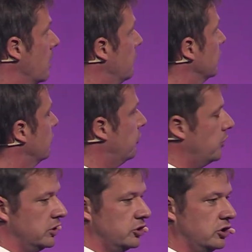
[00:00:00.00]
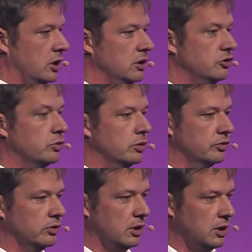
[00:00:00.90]
by the French
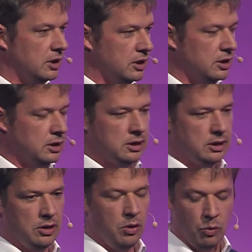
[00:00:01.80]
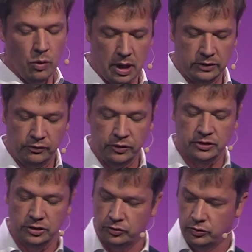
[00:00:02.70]
insurers at the
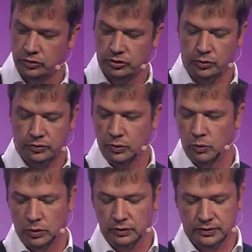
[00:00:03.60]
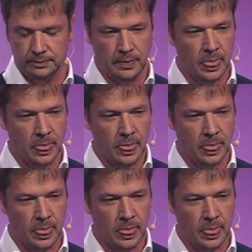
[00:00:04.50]
French Insurance Awards.